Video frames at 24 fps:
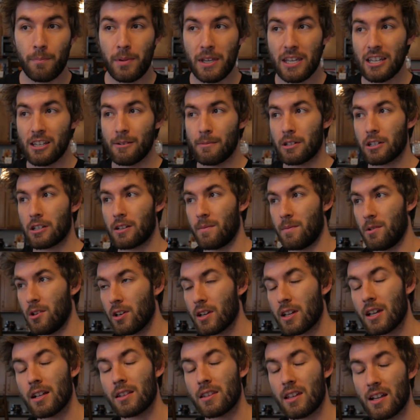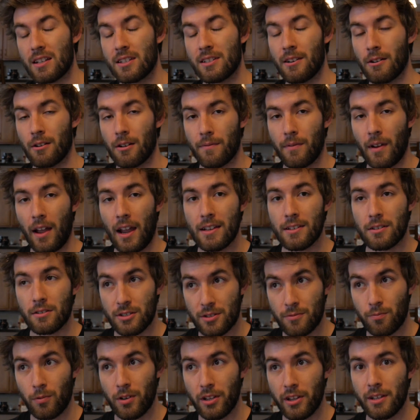Being able to communicate that to your advisor
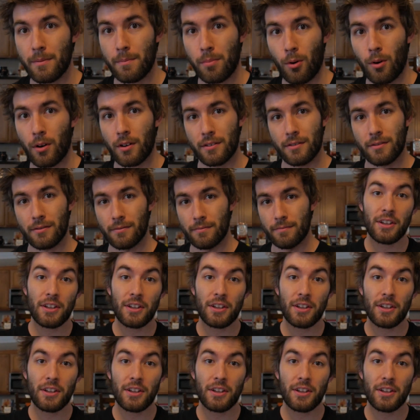is really important.